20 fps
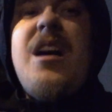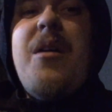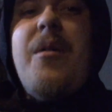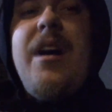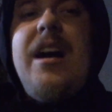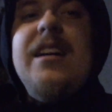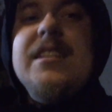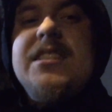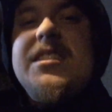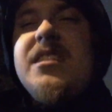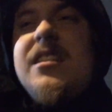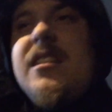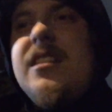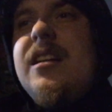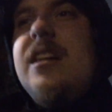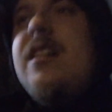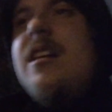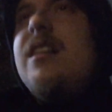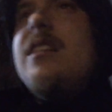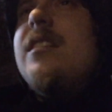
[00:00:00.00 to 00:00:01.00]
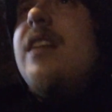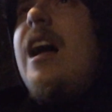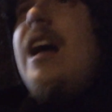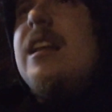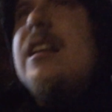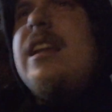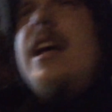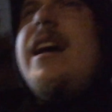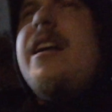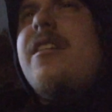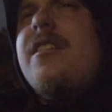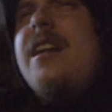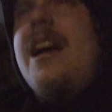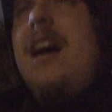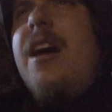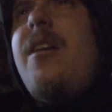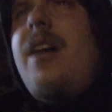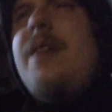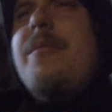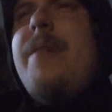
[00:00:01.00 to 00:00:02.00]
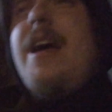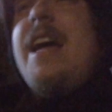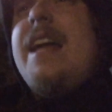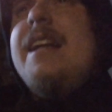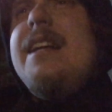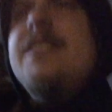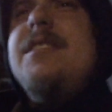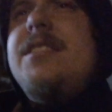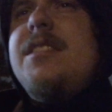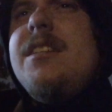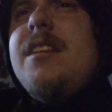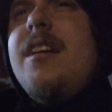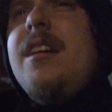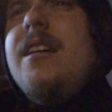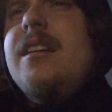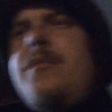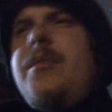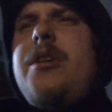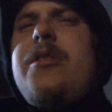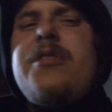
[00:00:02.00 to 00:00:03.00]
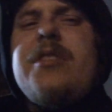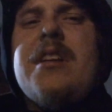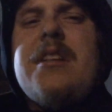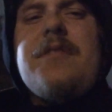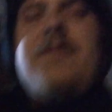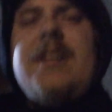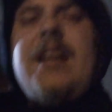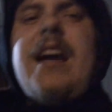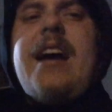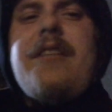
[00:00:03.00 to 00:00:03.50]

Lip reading: Well, it's a lot later now. I'm headed to music at the